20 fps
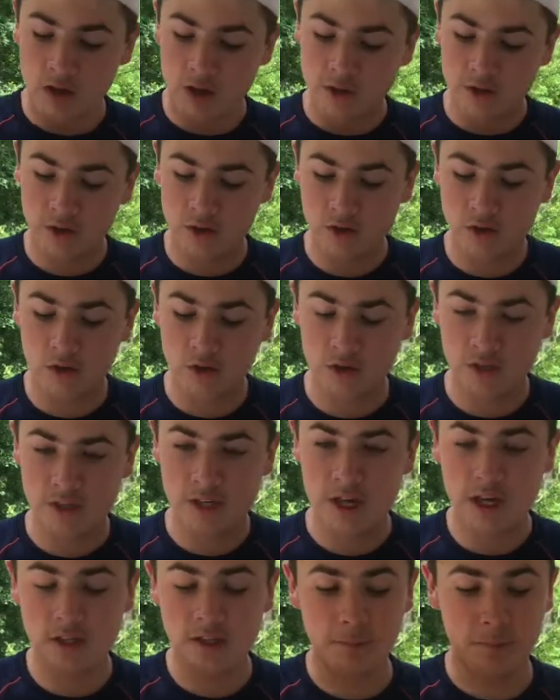So you can
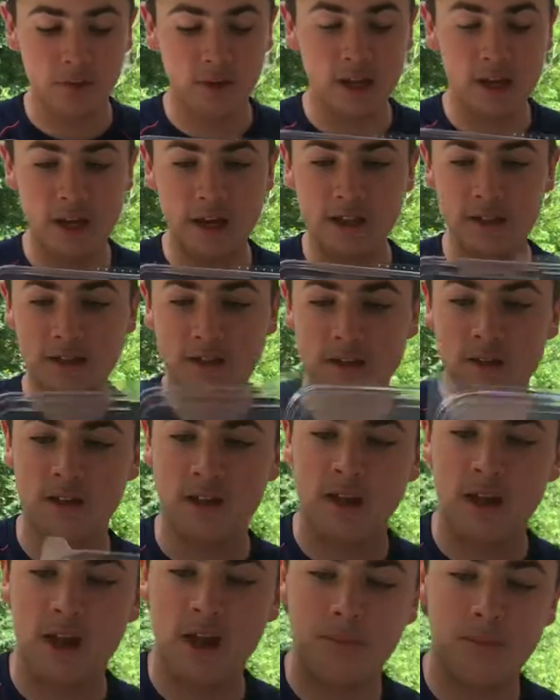take the plants
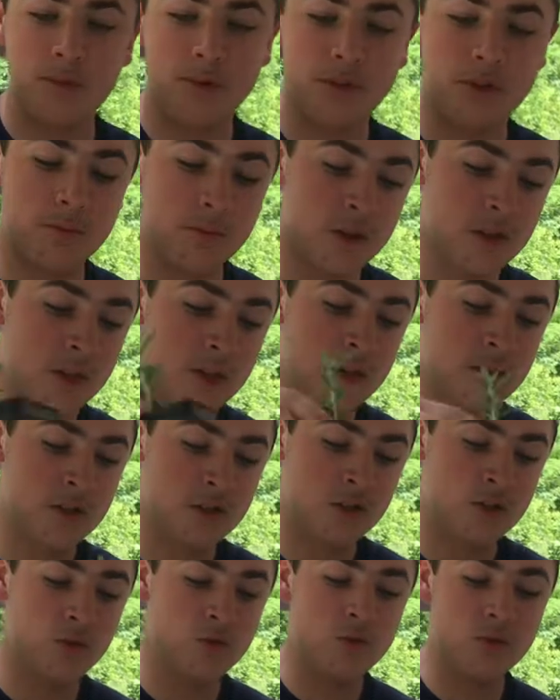and put them
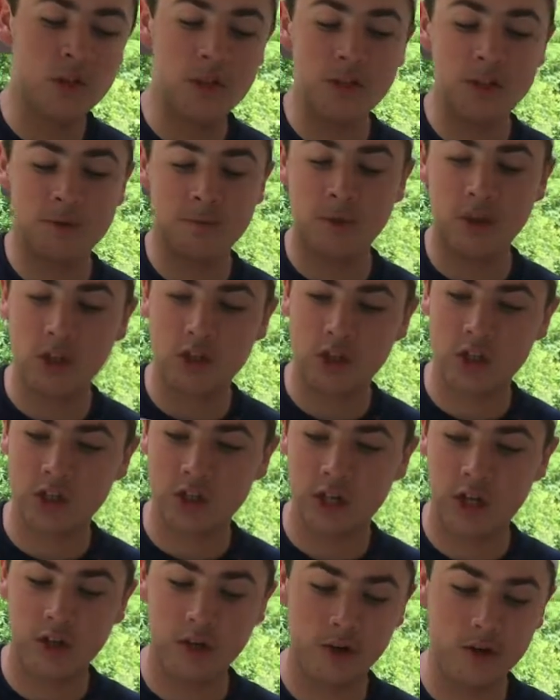into the spinach
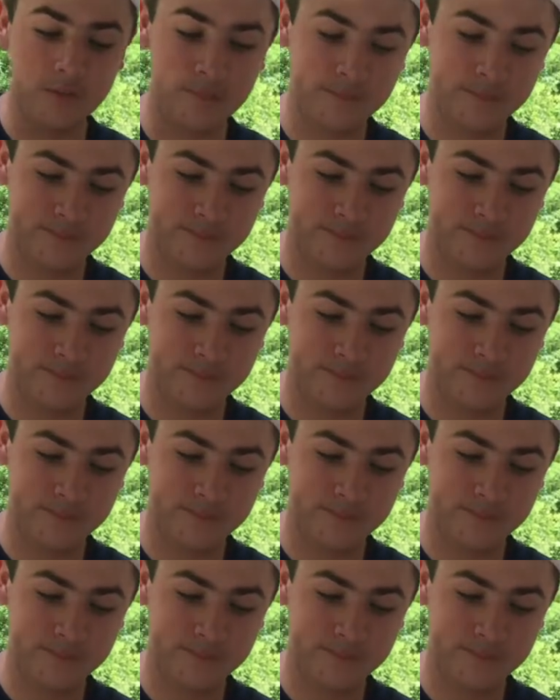container,